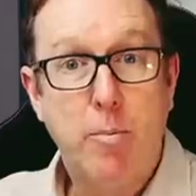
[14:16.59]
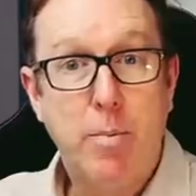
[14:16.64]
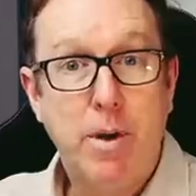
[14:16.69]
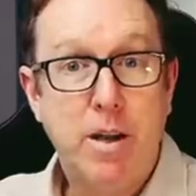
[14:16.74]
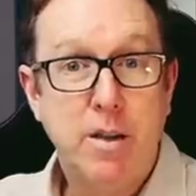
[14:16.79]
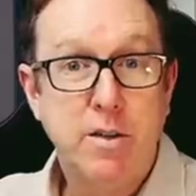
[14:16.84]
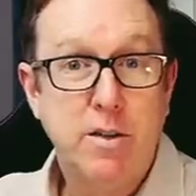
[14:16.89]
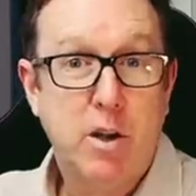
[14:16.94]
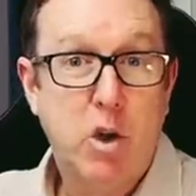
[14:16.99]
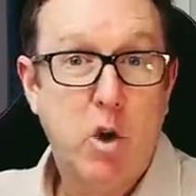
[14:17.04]

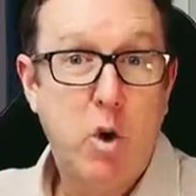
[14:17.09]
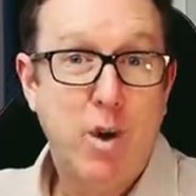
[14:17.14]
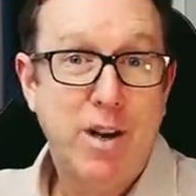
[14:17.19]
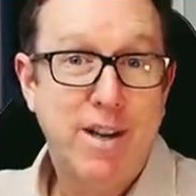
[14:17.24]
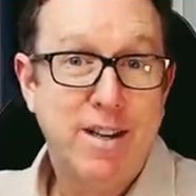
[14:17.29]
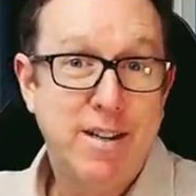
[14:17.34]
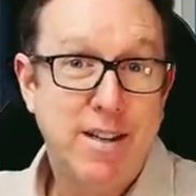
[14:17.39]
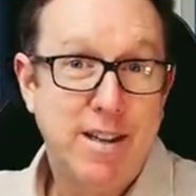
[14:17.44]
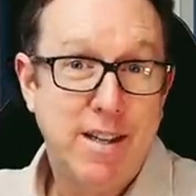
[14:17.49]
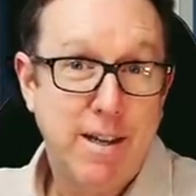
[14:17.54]
because
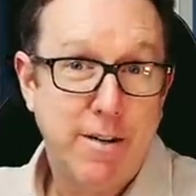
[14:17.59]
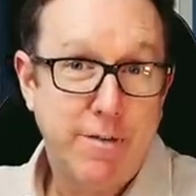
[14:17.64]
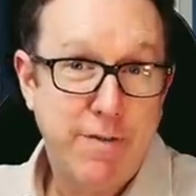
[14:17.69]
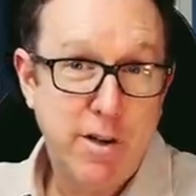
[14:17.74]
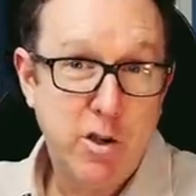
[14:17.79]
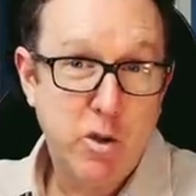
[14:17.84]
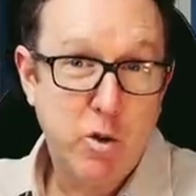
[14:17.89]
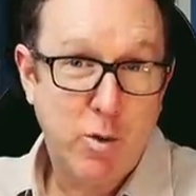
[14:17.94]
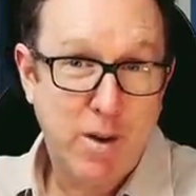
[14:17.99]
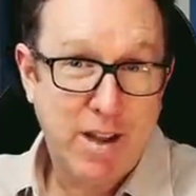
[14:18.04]
according to the
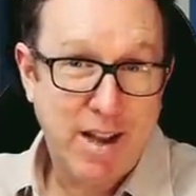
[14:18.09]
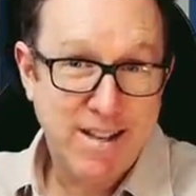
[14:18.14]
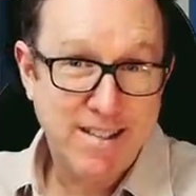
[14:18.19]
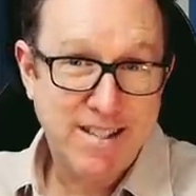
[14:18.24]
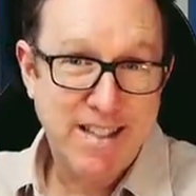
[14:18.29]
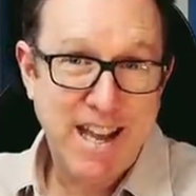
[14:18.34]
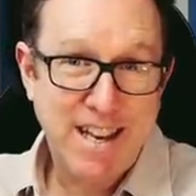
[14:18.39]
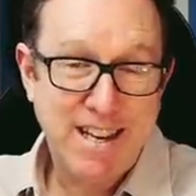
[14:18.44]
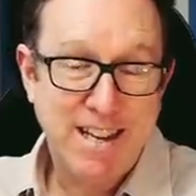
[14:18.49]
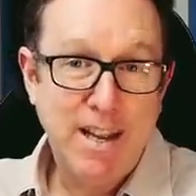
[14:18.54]
official
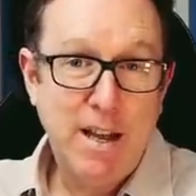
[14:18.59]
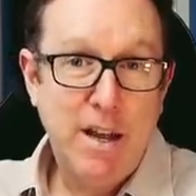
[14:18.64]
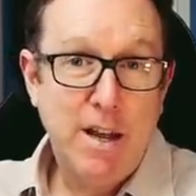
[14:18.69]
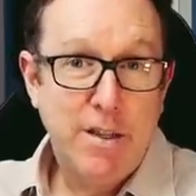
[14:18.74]
Gazette,